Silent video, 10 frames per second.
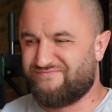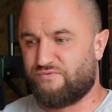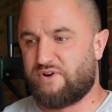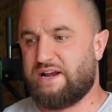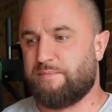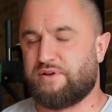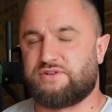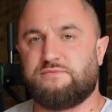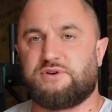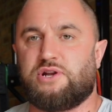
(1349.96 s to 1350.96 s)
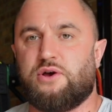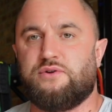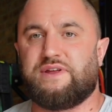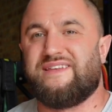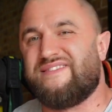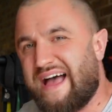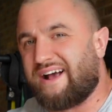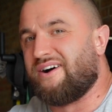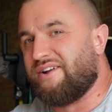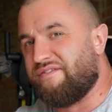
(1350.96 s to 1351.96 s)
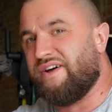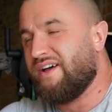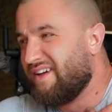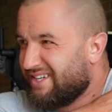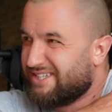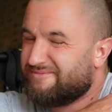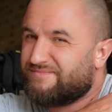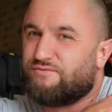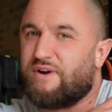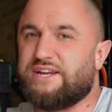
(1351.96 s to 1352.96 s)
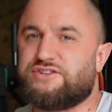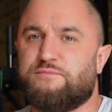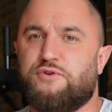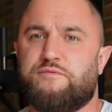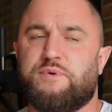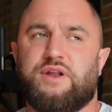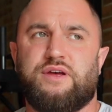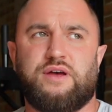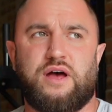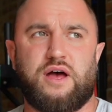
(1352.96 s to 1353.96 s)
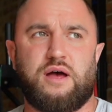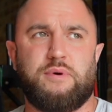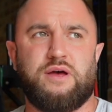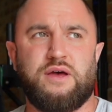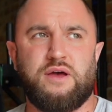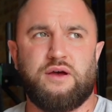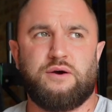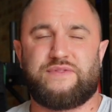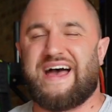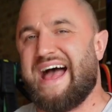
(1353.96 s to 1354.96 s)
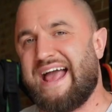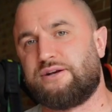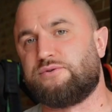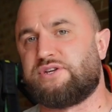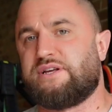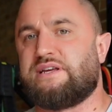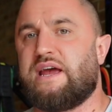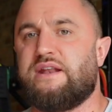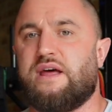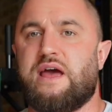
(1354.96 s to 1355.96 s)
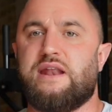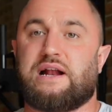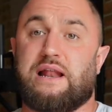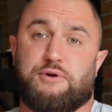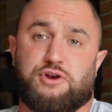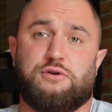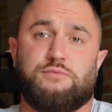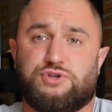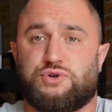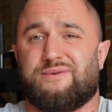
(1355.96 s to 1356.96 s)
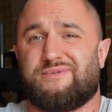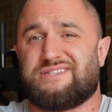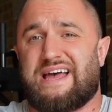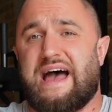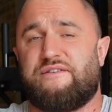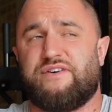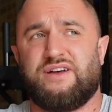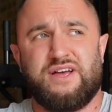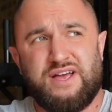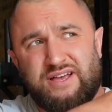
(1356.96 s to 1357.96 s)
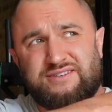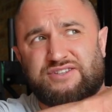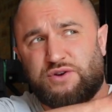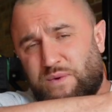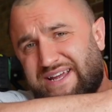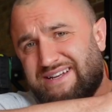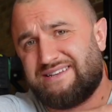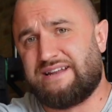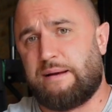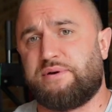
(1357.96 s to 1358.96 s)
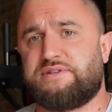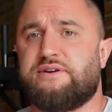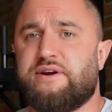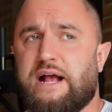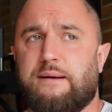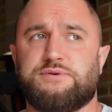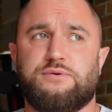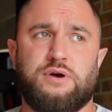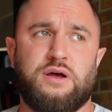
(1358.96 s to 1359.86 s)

really put too much load in that kind of range of movement, or that angle, should I say, in the glenohumeral joint, because I have such a weakness in that posterior capsule,